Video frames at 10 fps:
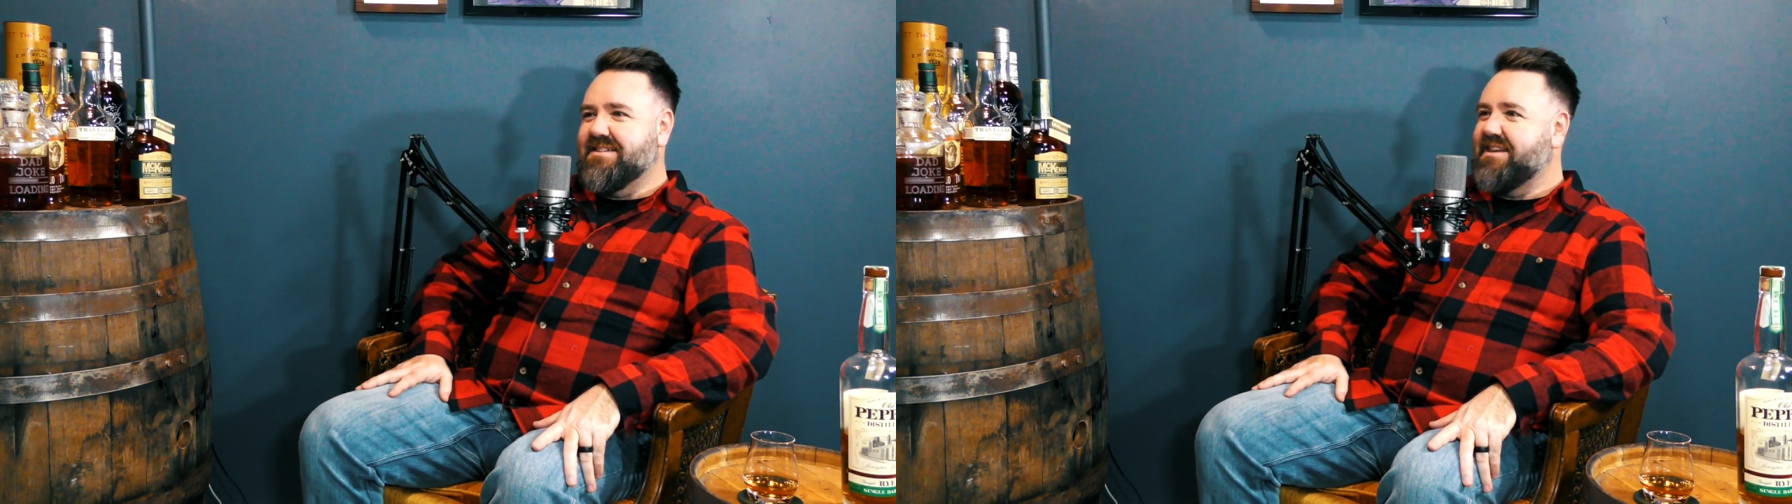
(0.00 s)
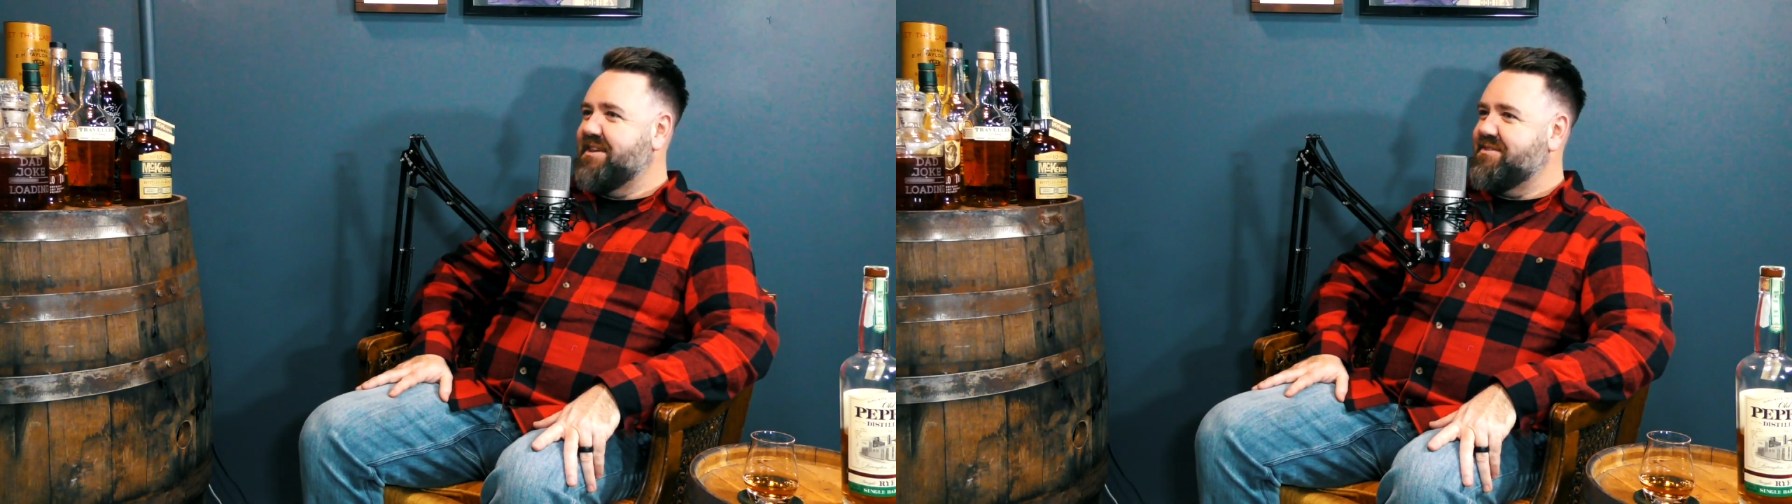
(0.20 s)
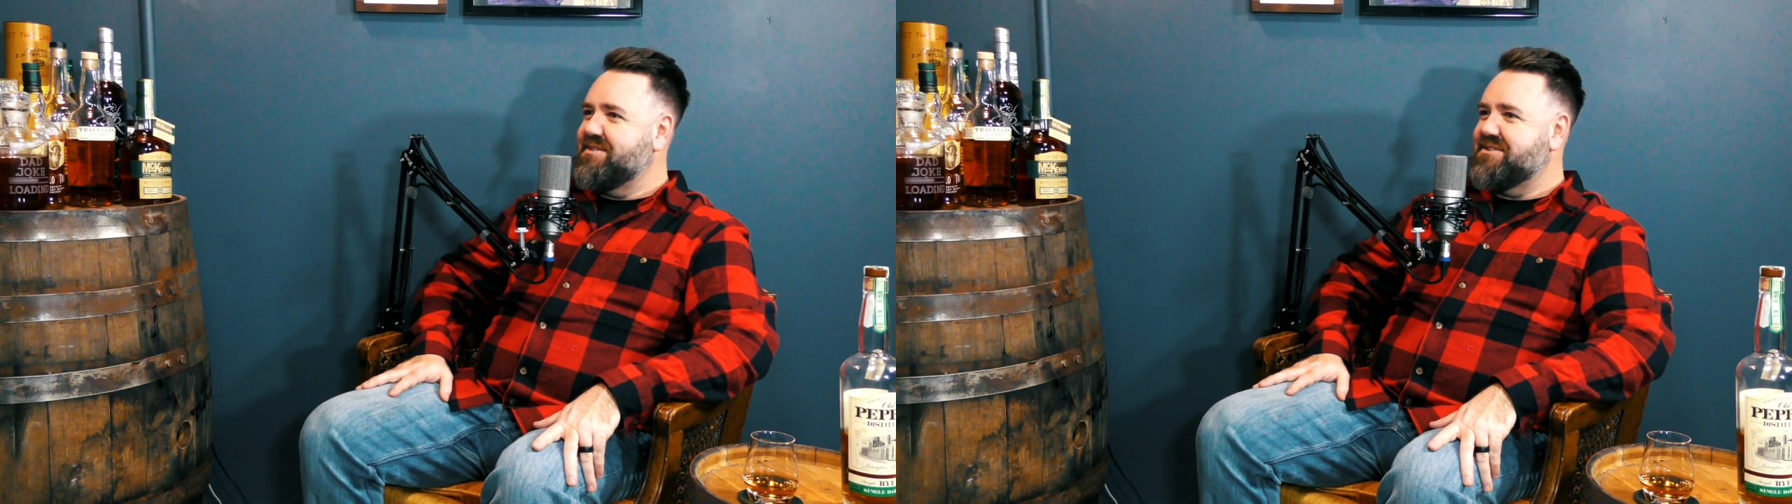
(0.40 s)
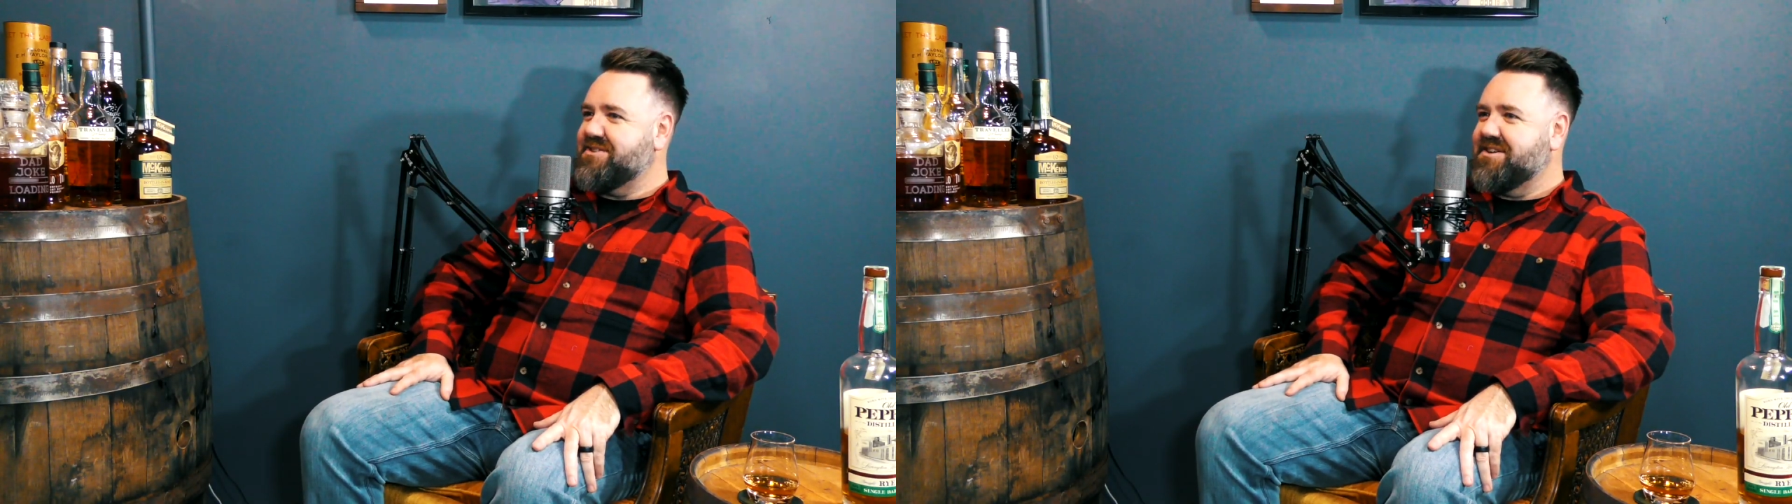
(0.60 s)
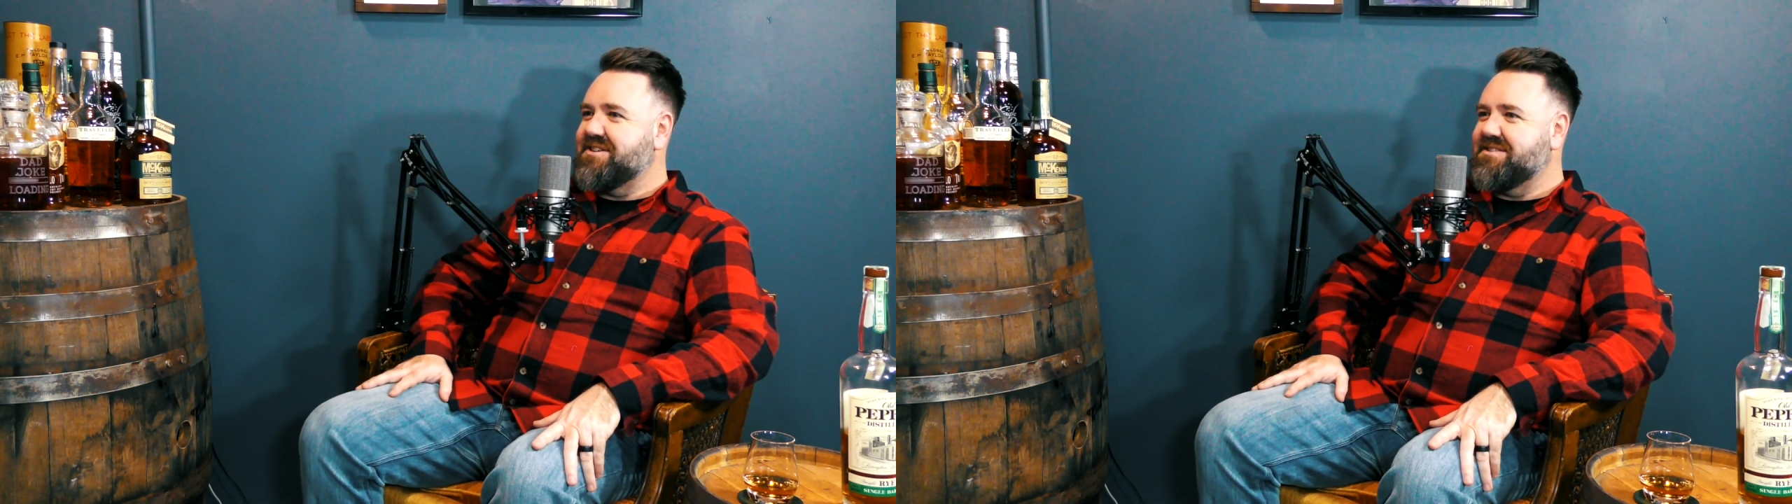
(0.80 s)
they gave you a
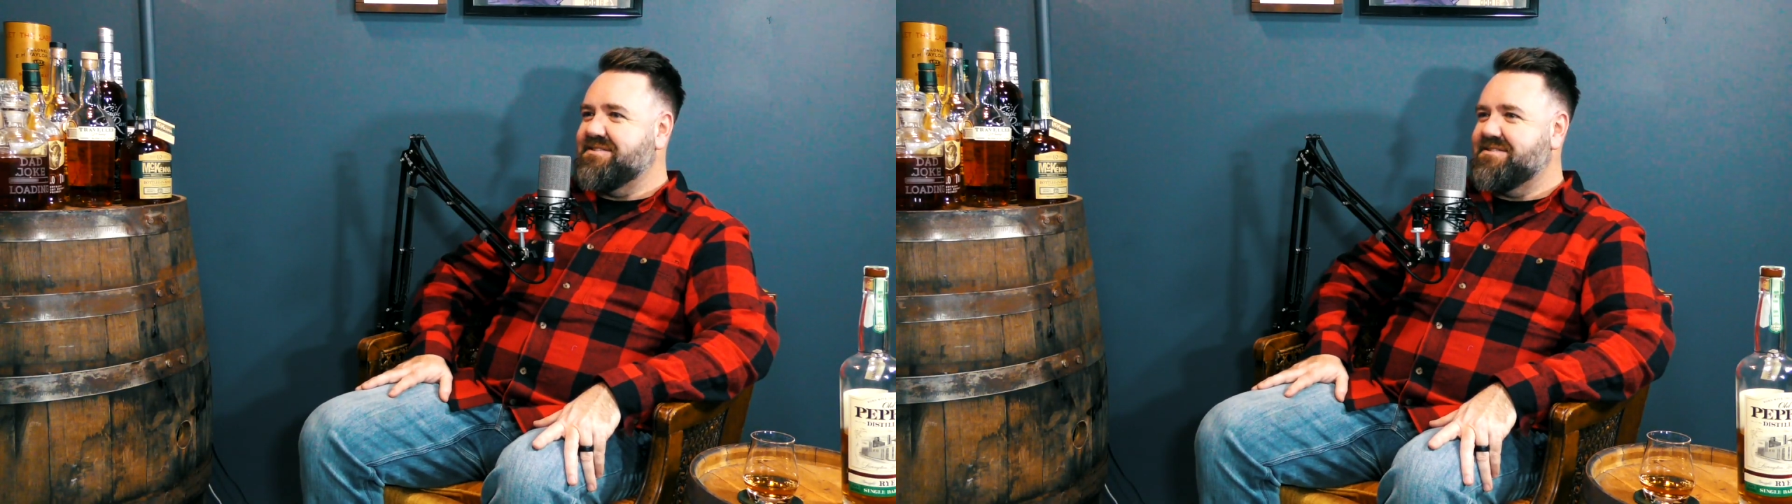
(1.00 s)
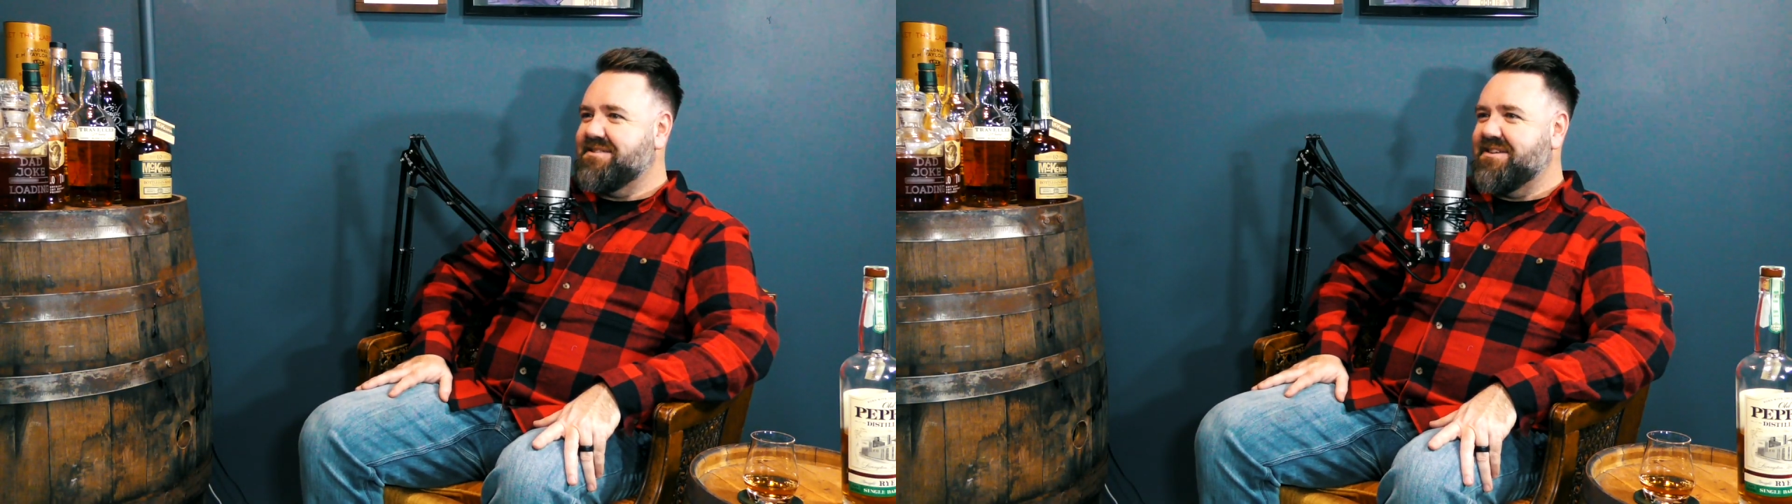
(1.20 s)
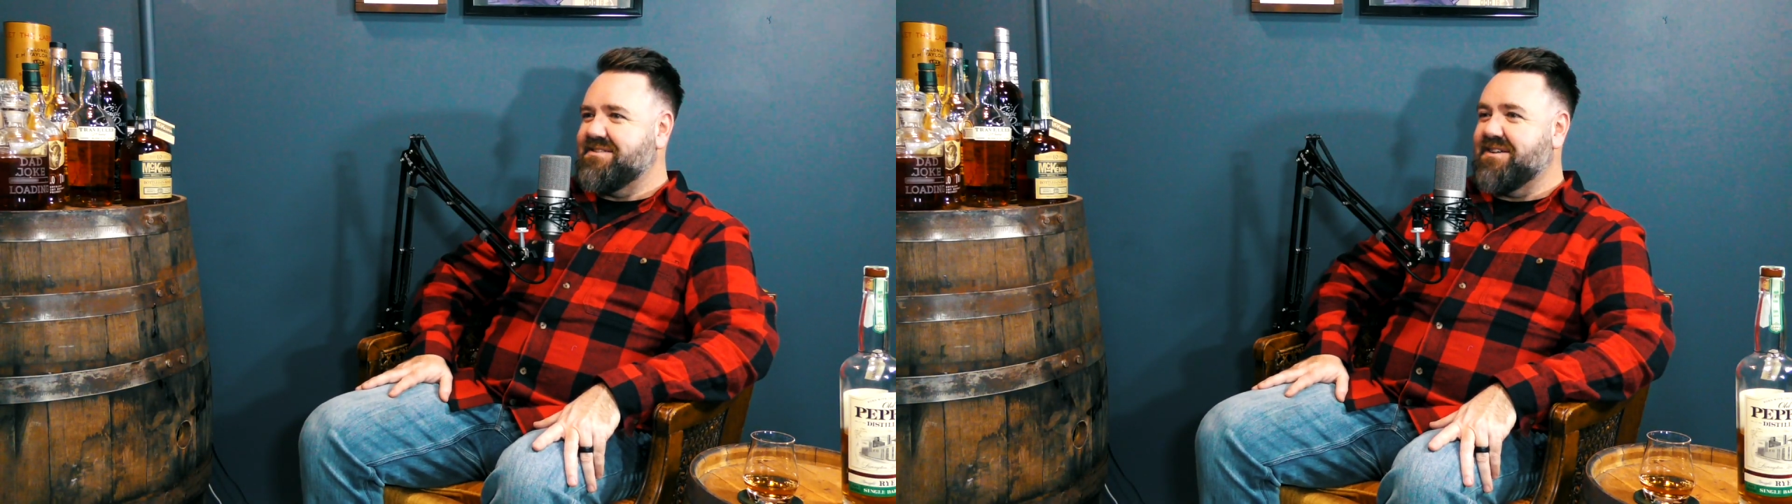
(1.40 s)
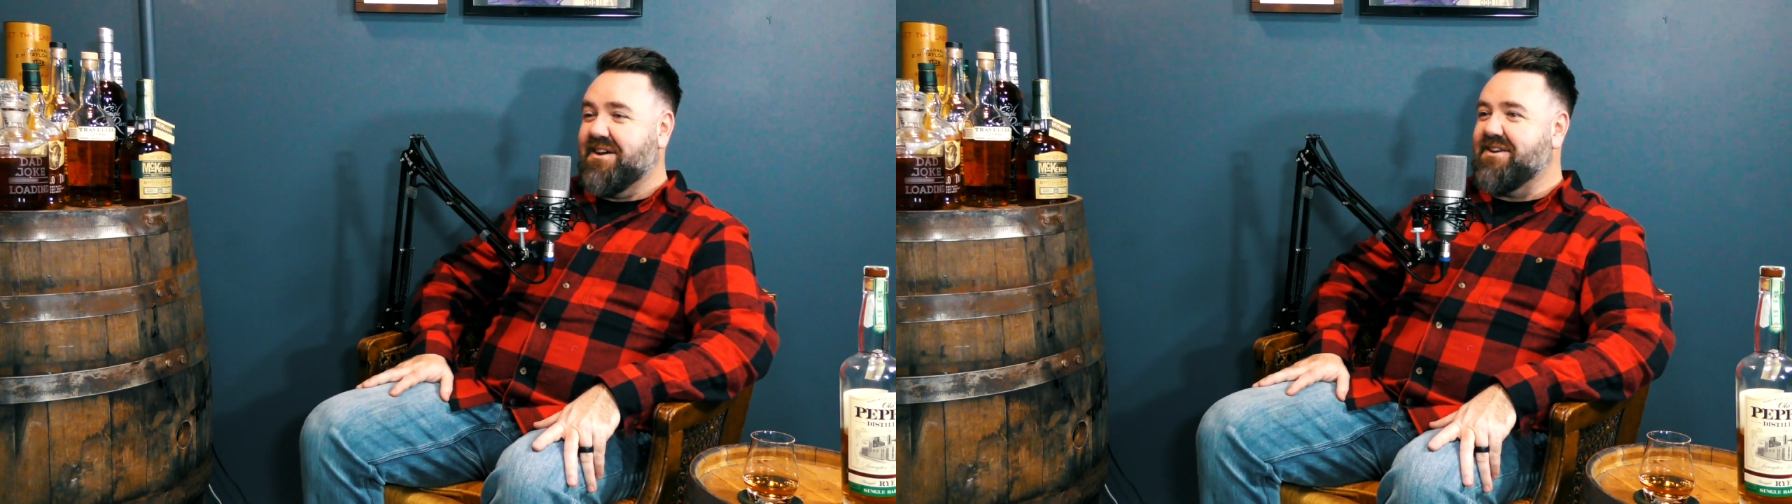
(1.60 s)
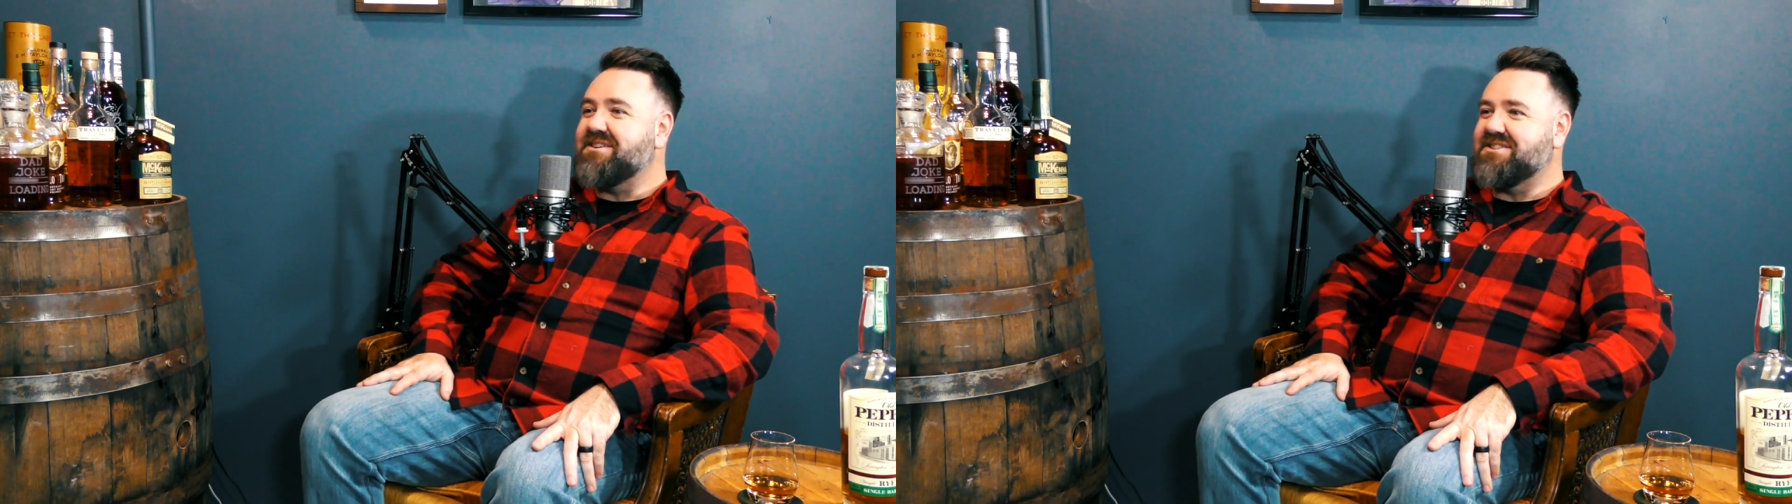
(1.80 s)
hunk
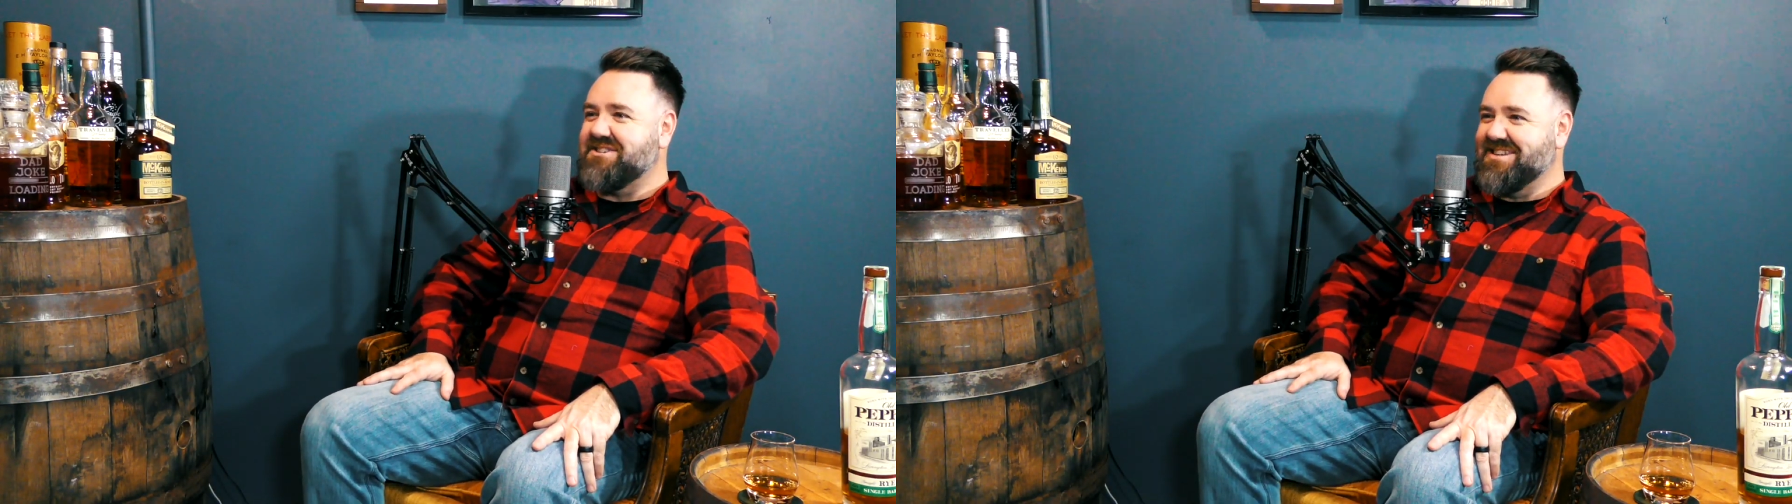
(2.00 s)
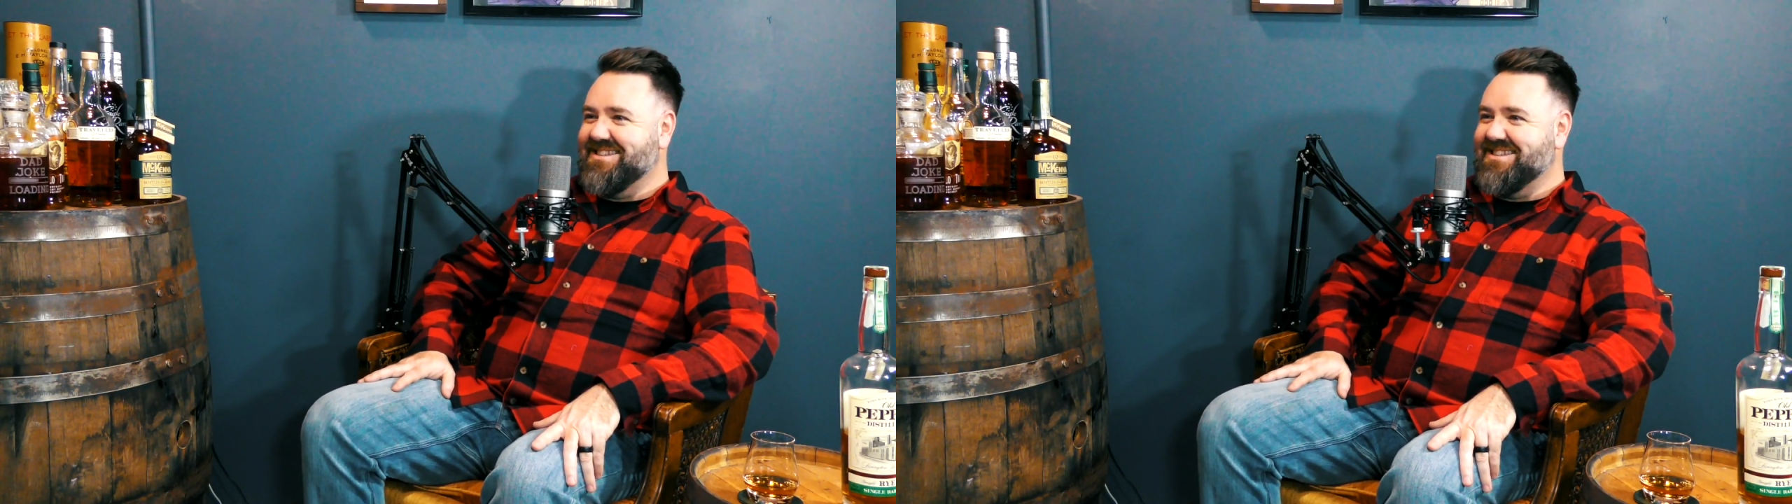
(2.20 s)
of cheese.